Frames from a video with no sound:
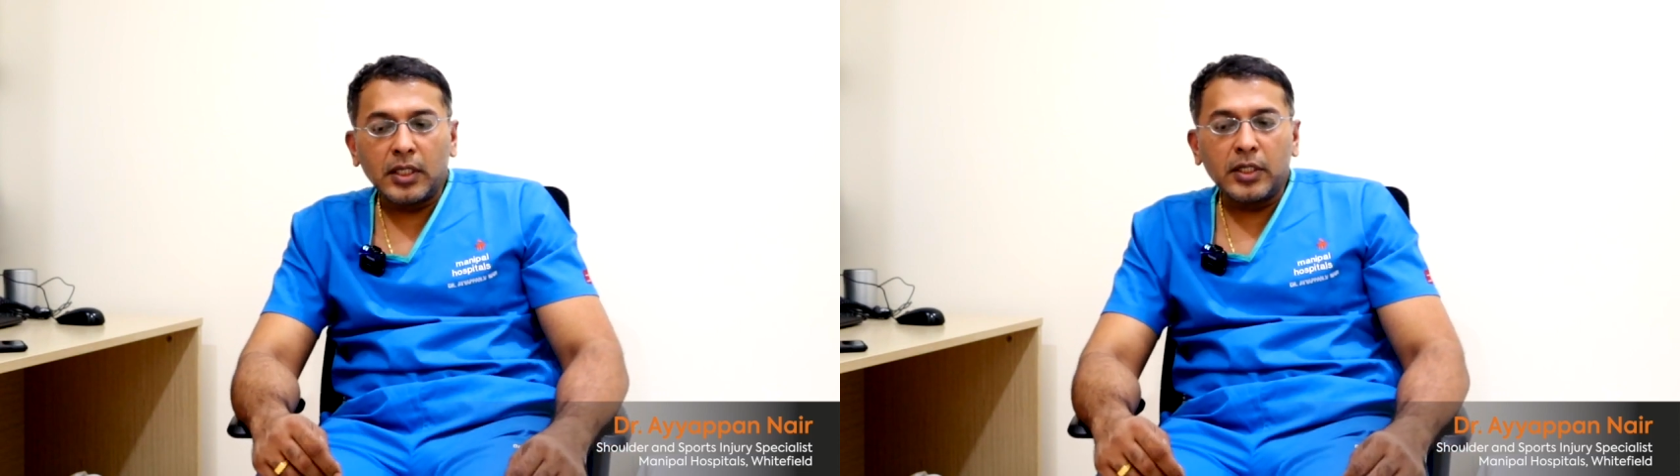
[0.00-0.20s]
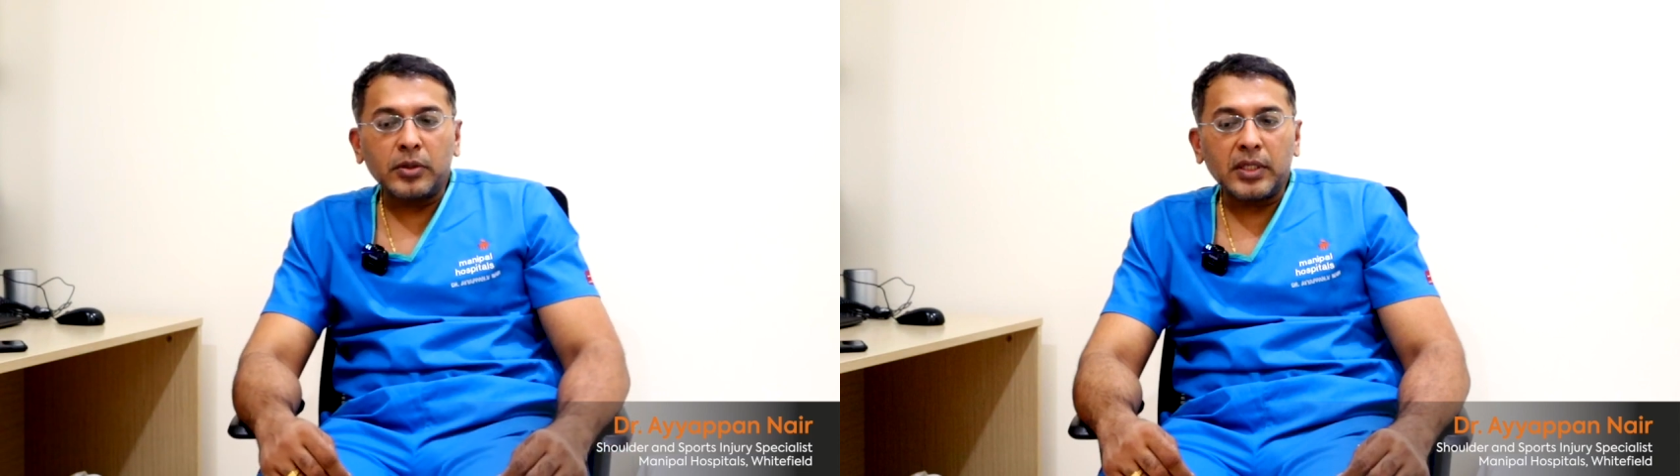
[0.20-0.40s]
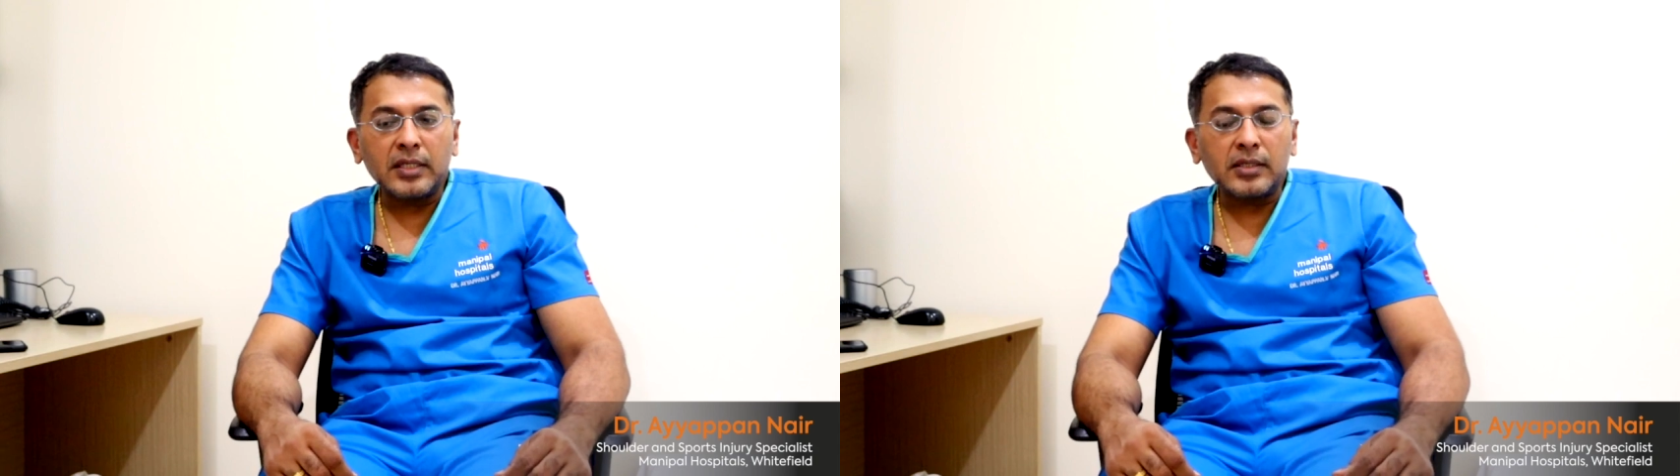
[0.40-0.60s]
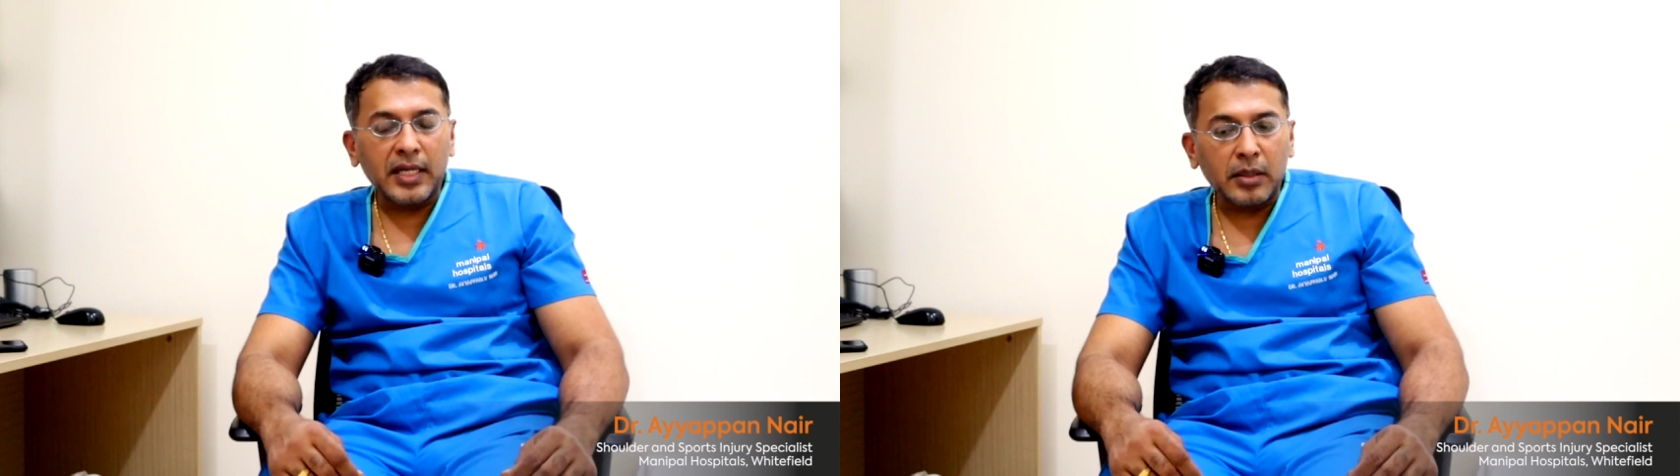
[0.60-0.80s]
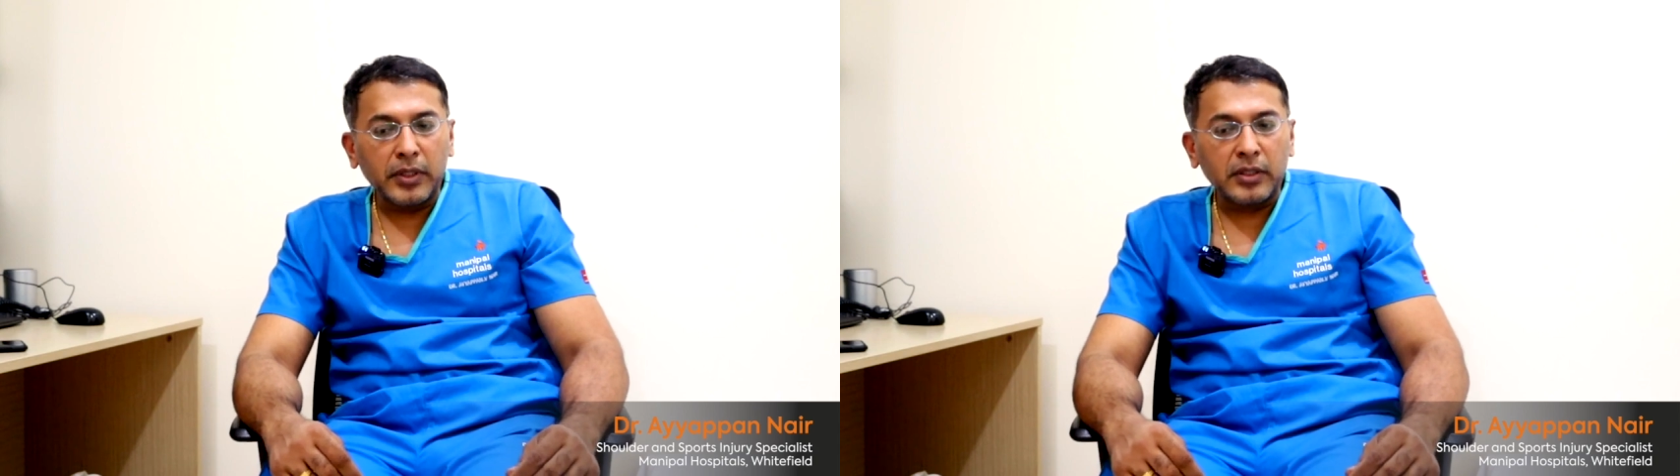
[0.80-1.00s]
So these
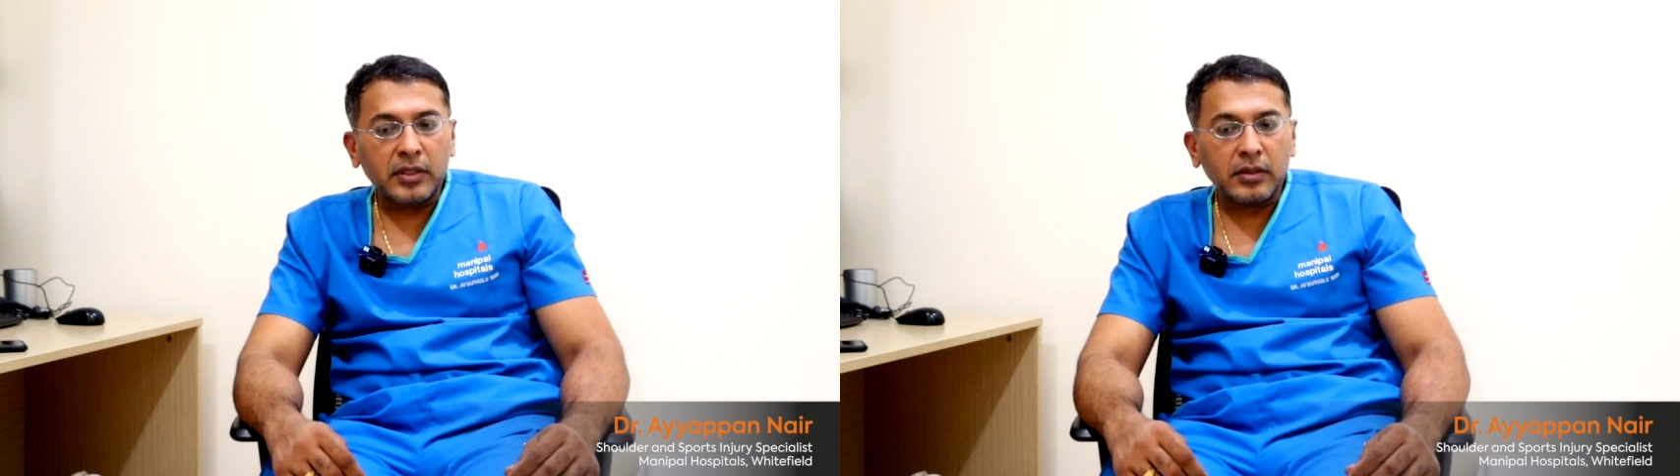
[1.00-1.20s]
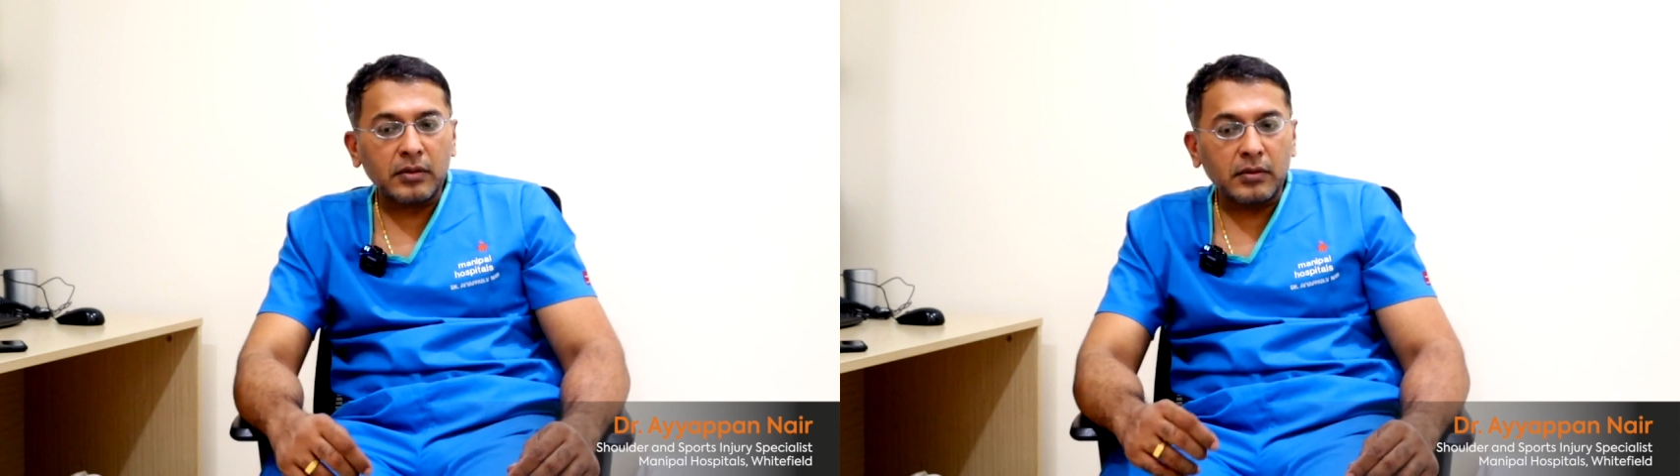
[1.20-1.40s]
ligaments,